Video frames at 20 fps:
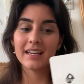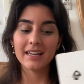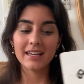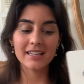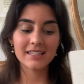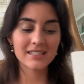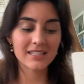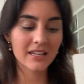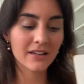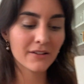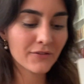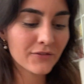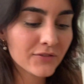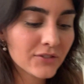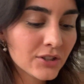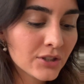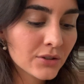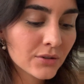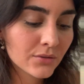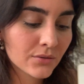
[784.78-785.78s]
is
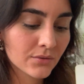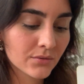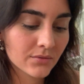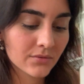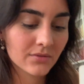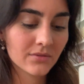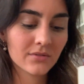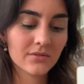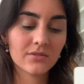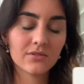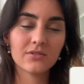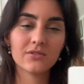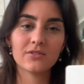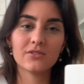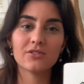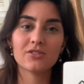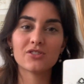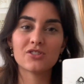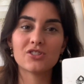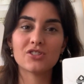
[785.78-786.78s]
if you
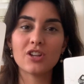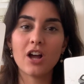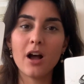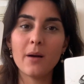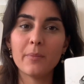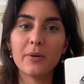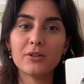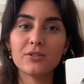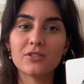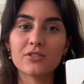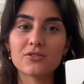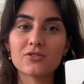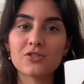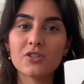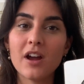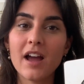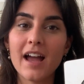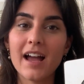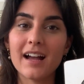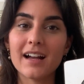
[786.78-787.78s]
stop on your
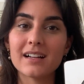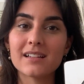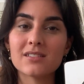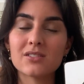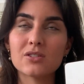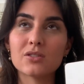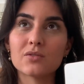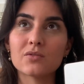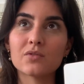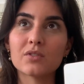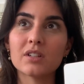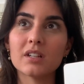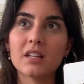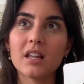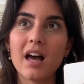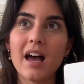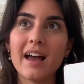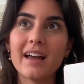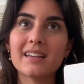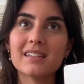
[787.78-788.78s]
tracks to
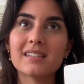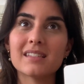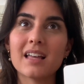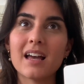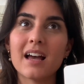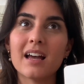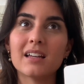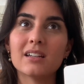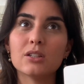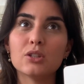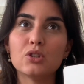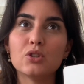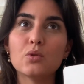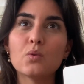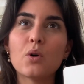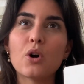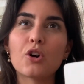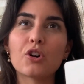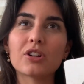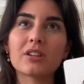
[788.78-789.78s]
realize that you
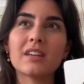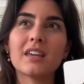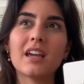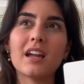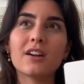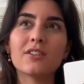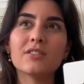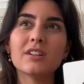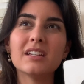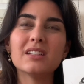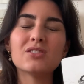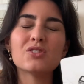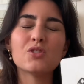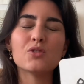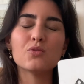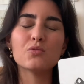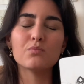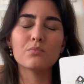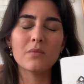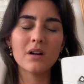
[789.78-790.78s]
are carrying
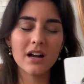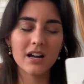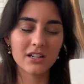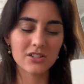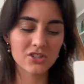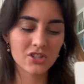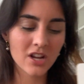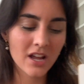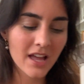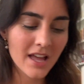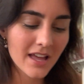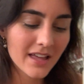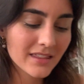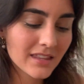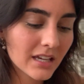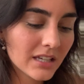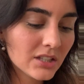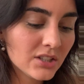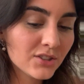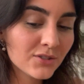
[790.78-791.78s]
too much,
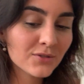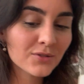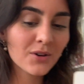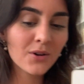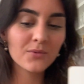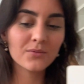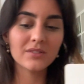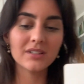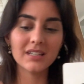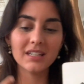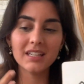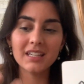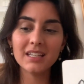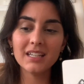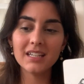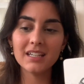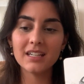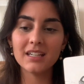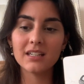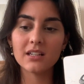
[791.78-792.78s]
that you don't
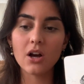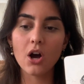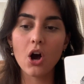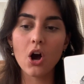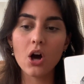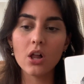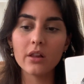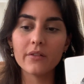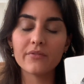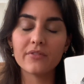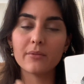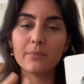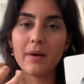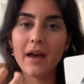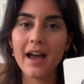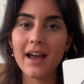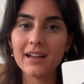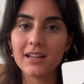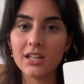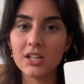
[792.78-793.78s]
need all of the
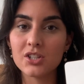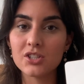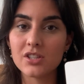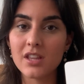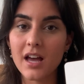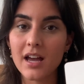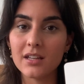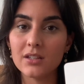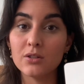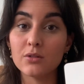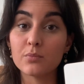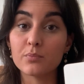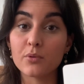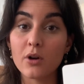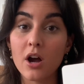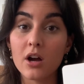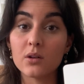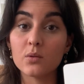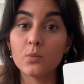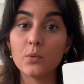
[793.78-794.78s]
baggage that you
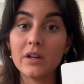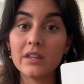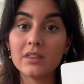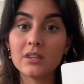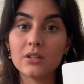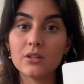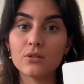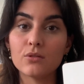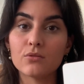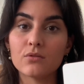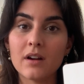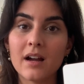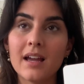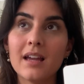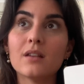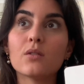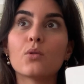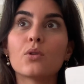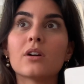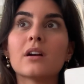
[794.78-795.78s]
brought with you,
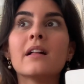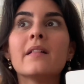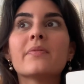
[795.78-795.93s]
right? Or